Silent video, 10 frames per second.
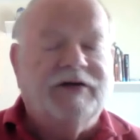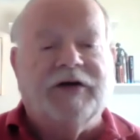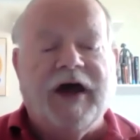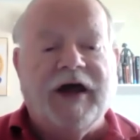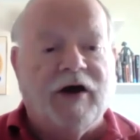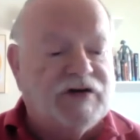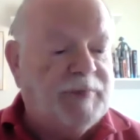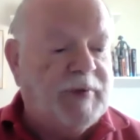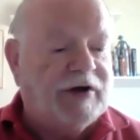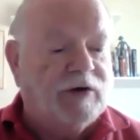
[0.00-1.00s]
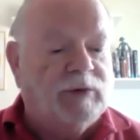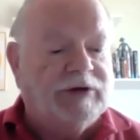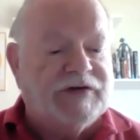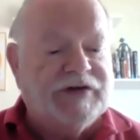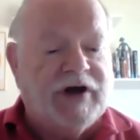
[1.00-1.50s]
Today, our speaker
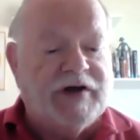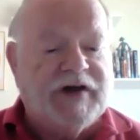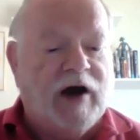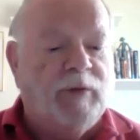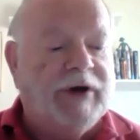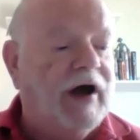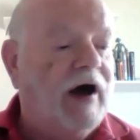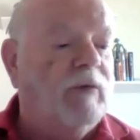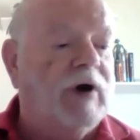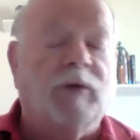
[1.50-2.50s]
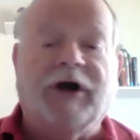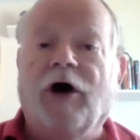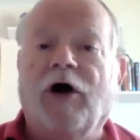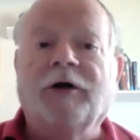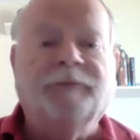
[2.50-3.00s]
will discuss how we got where we
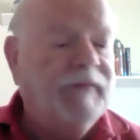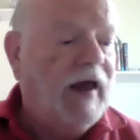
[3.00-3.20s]
are